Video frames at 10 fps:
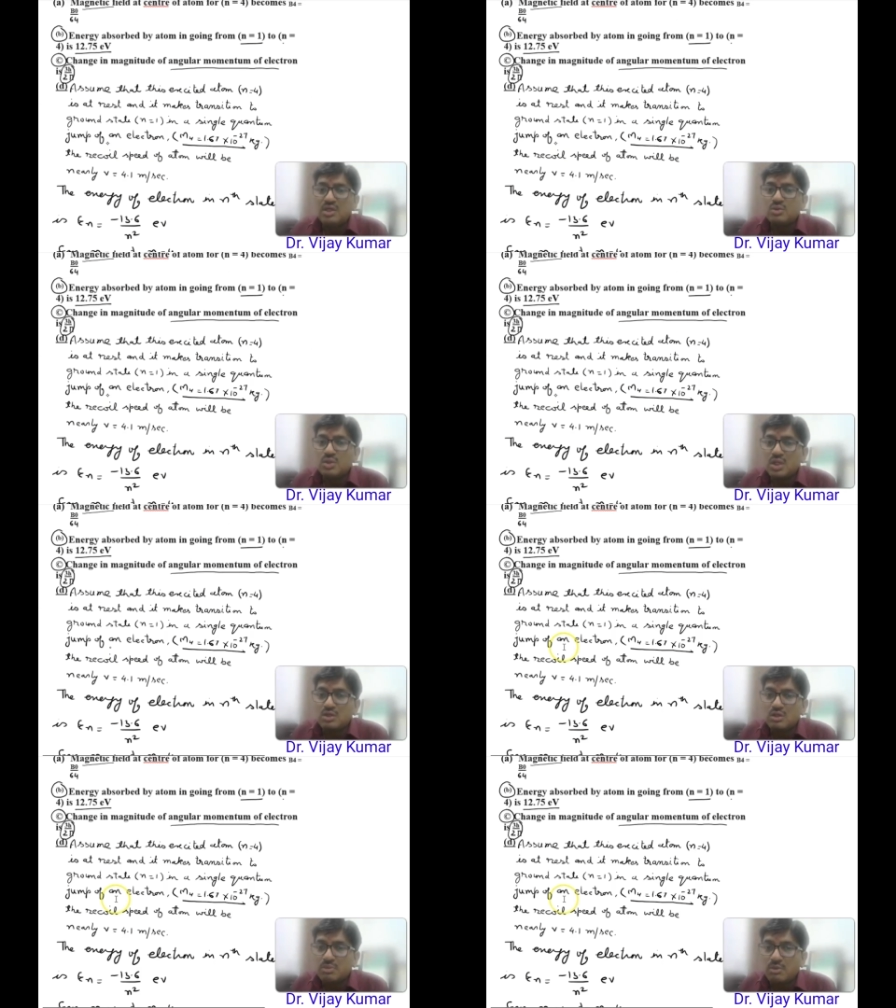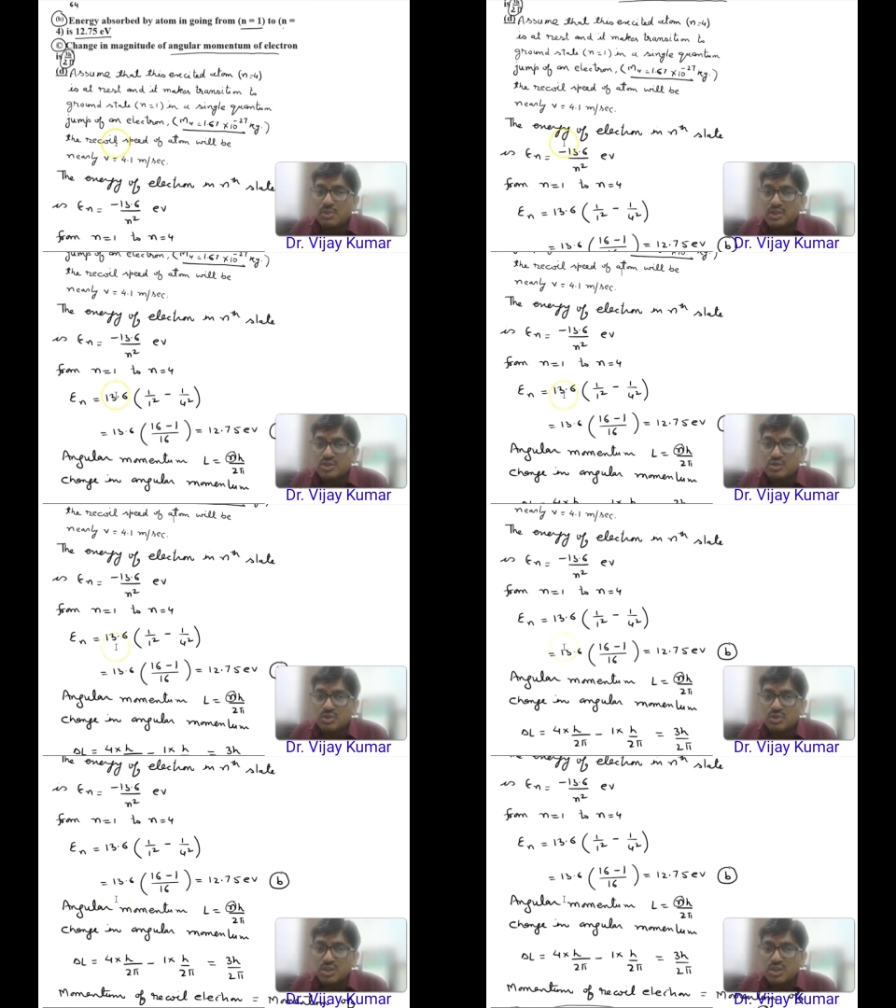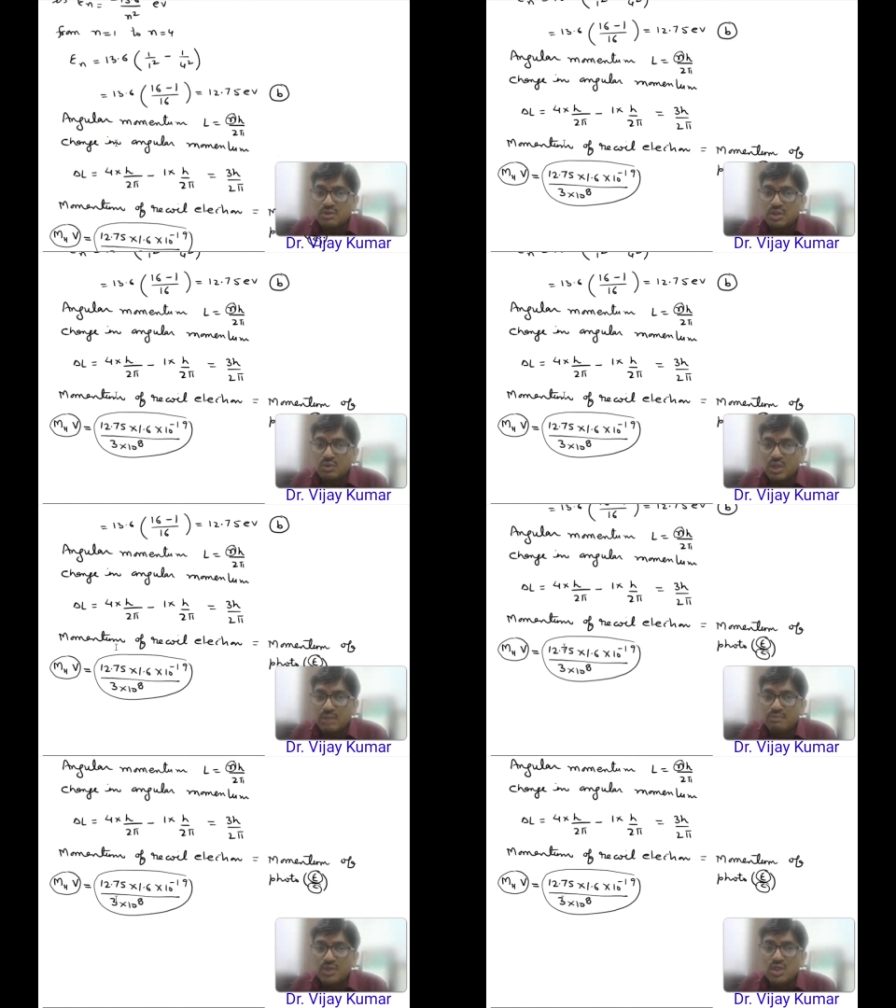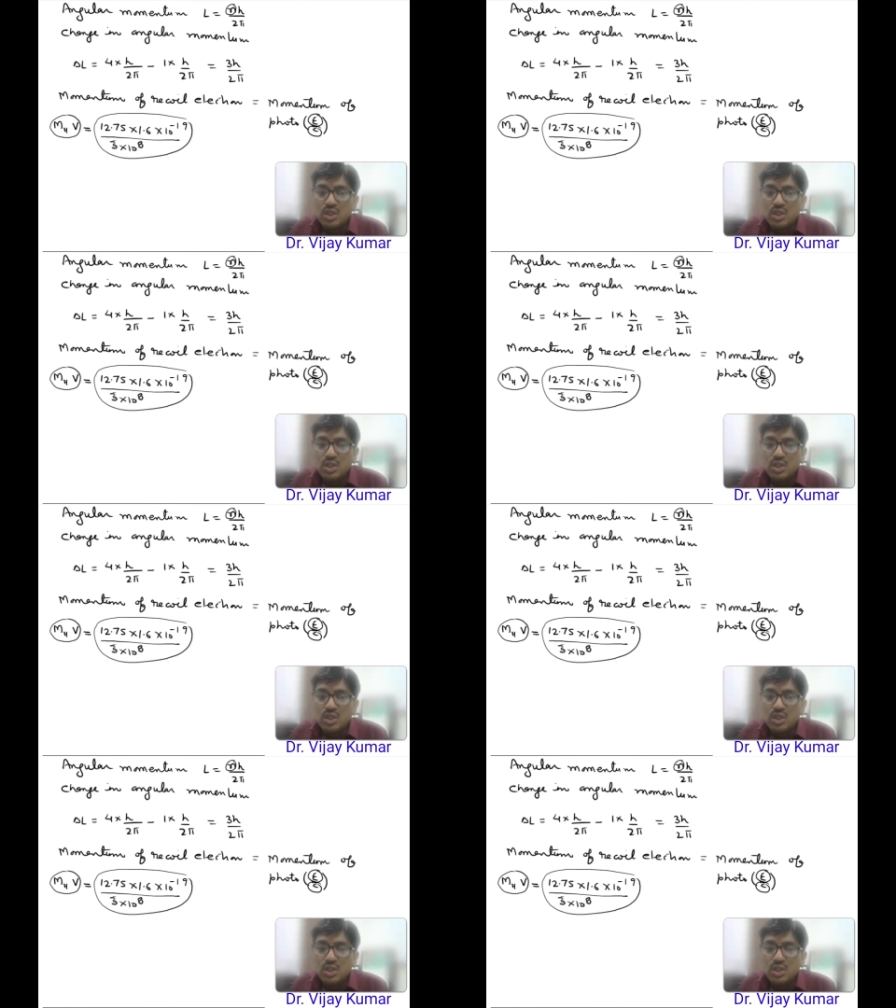into 10 to the power minus 27 kilogram.